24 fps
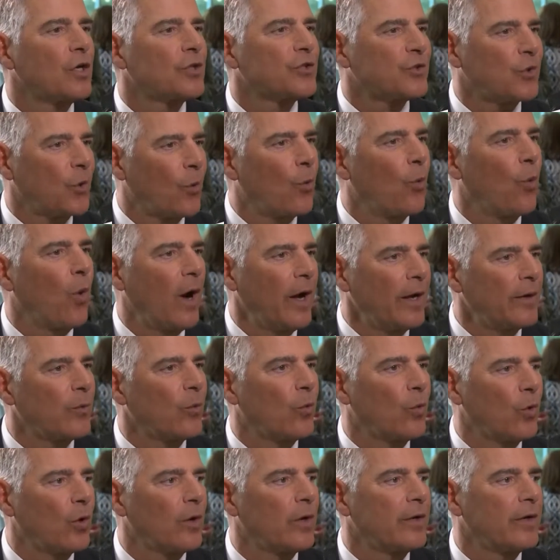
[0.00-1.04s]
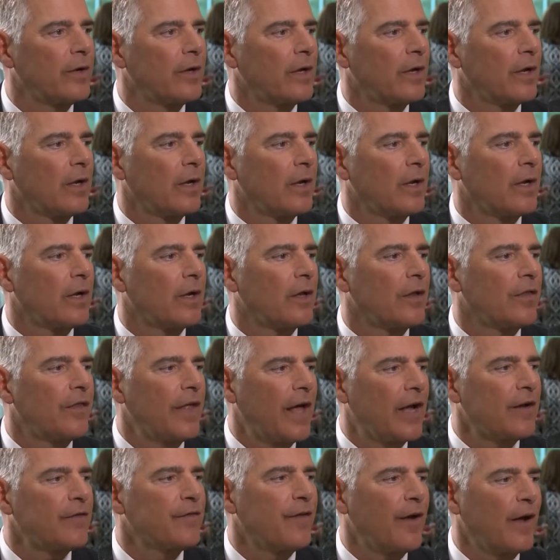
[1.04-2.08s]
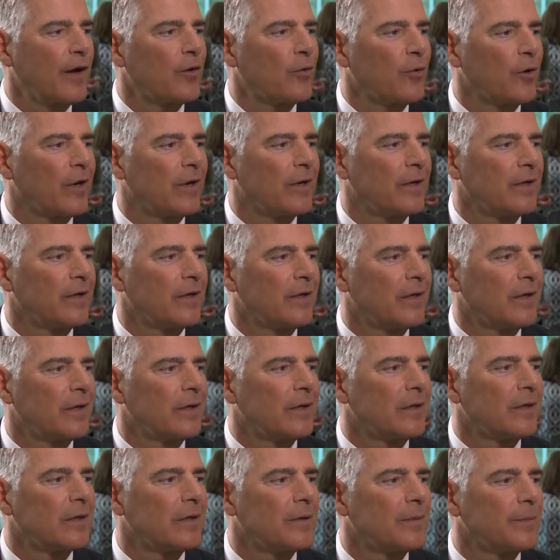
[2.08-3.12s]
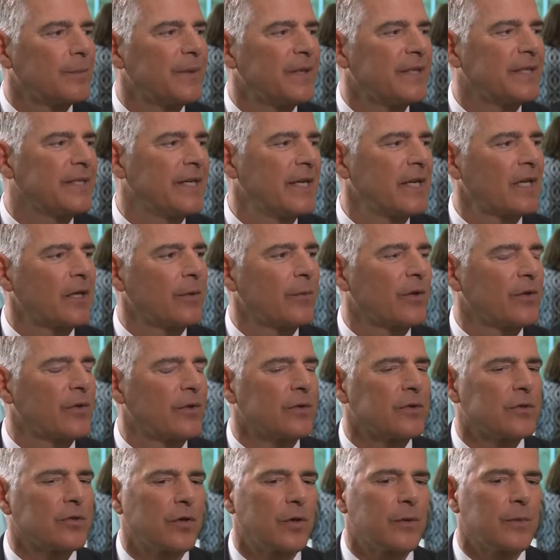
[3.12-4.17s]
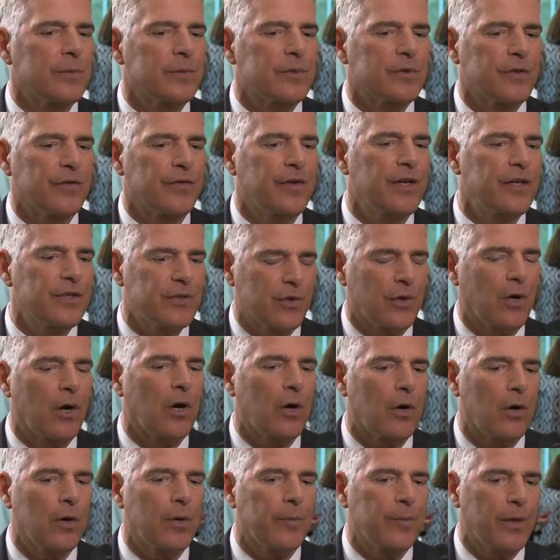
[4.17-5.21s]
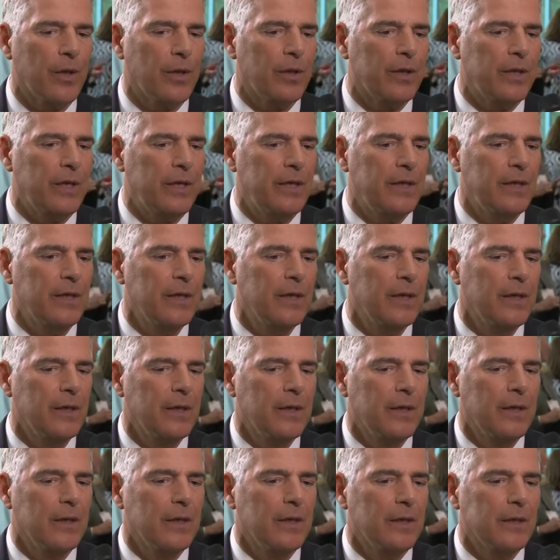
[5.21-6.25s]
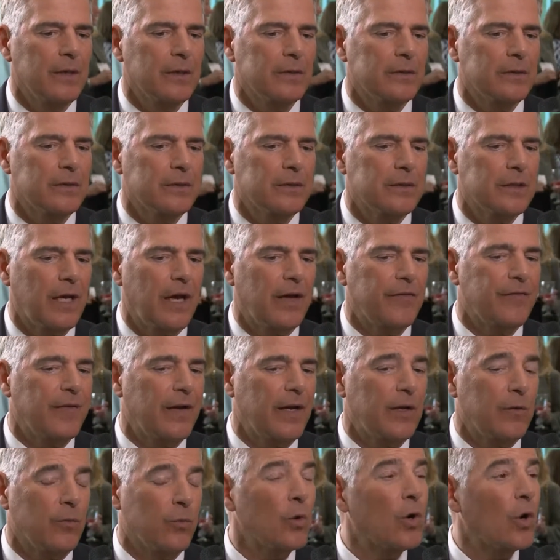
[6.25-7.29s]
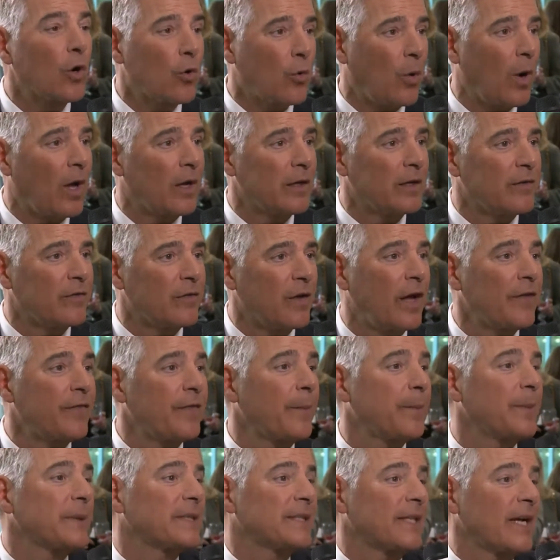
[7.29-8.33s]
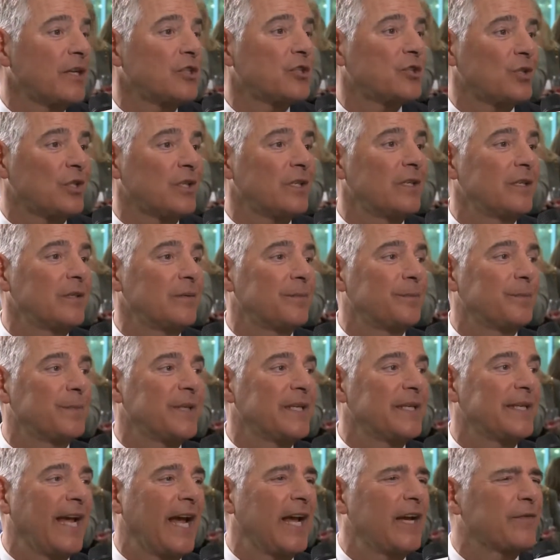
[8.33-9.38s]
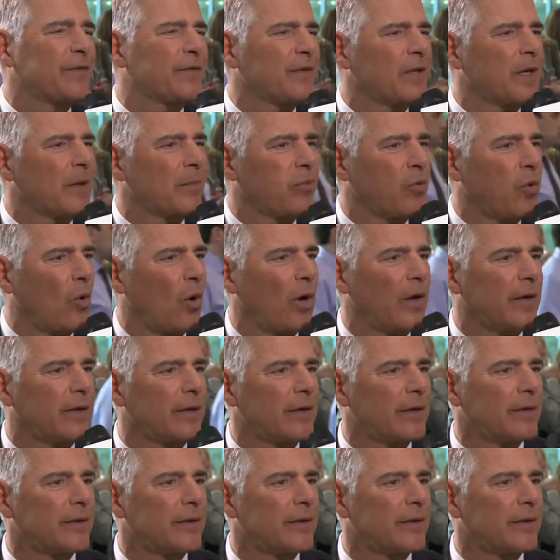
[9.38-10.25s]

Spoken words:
So what would that veteran be dealing with in terms of his or her ability to have any real quality of life and potentially be gainfully employed?